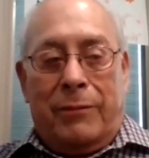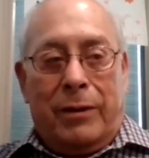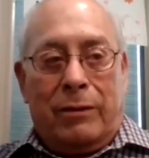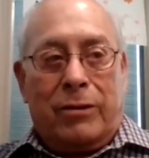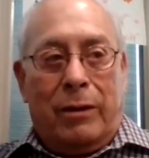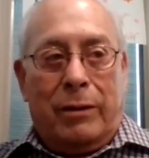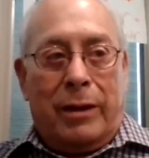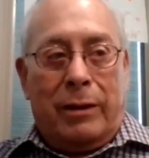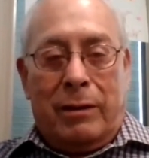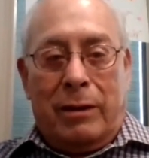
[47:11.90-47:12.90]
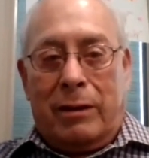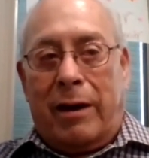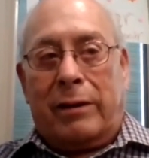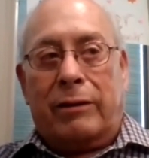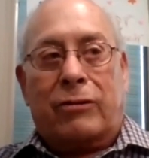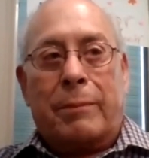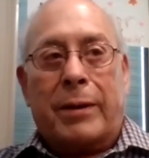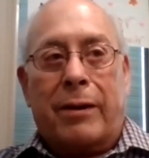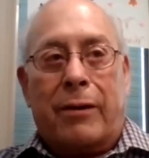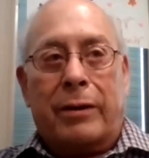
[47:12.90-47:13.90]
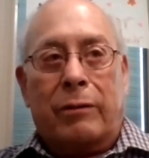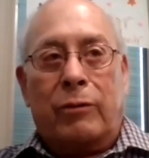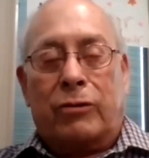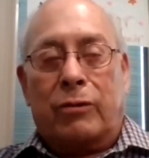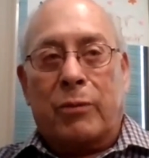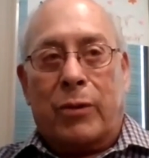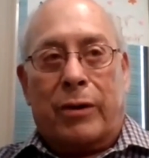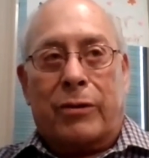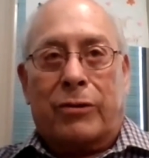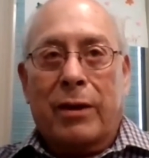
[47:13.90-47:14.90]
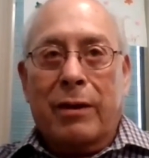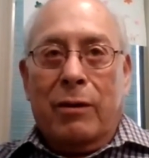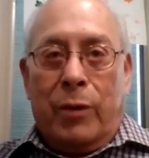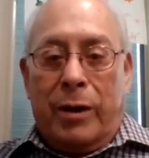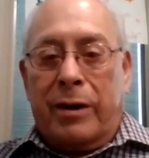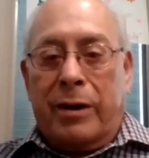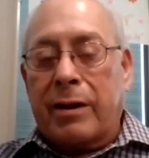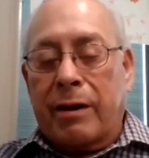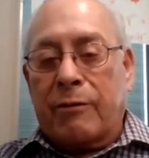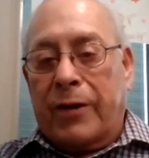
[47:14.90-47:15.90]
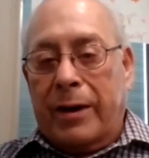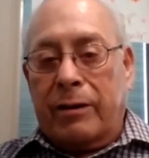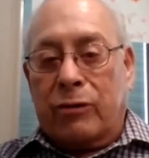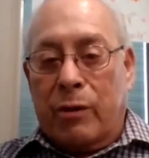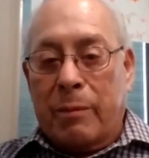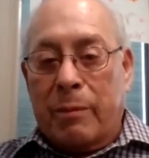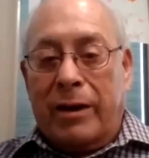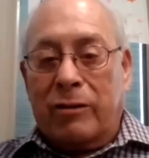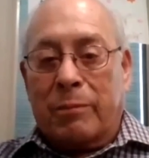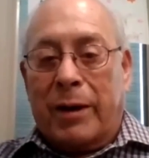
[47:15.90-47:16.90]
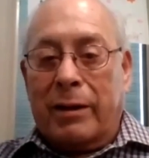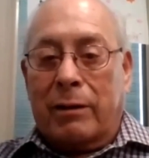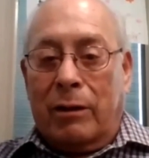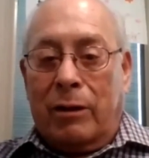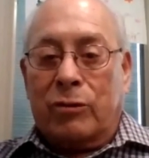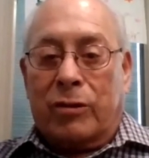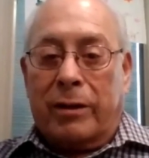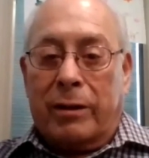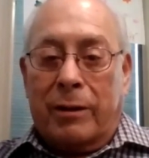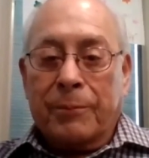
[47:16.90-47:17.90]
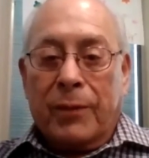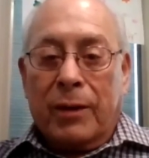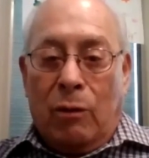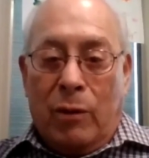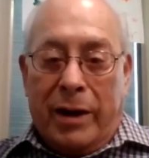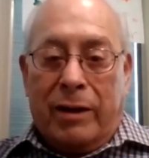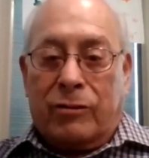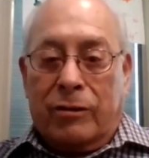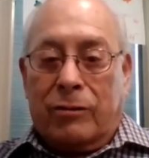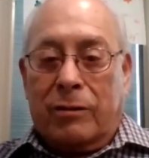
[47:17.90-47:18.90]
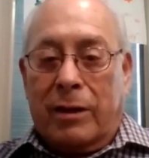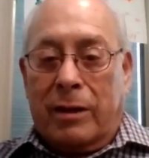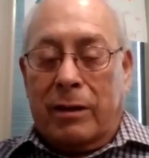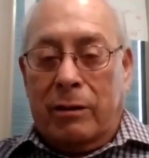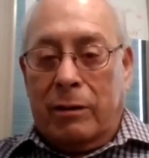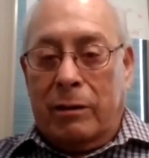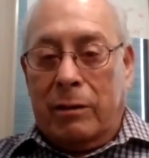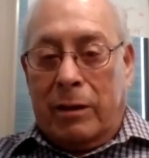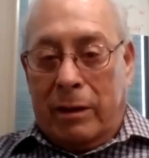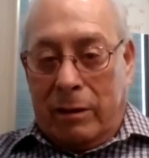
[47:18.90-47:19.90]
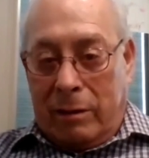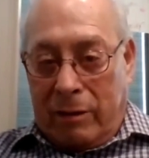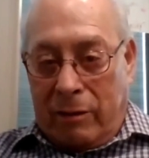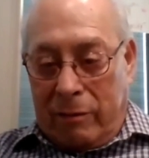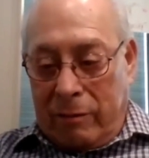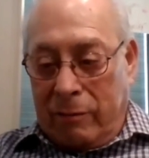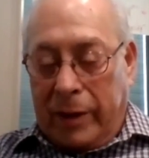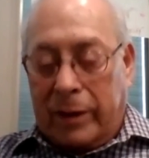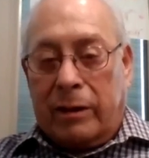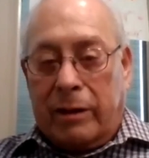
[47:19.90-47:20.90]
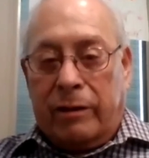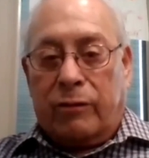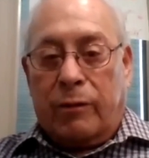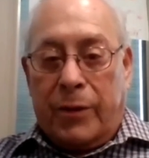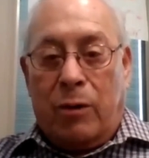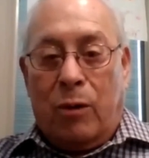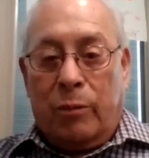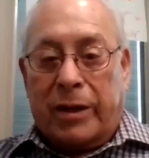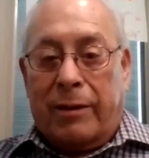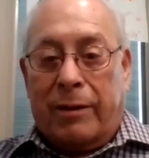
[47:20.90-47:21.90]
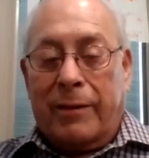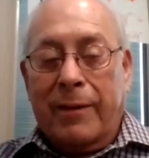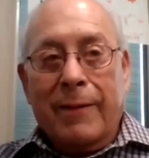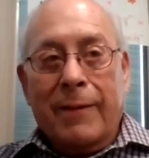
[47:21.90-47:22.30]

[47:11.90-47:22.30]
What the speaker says: until a Catholic seminarian with some workers went and identified his remains by the clothes and the huaraches that they recognized from their hometown.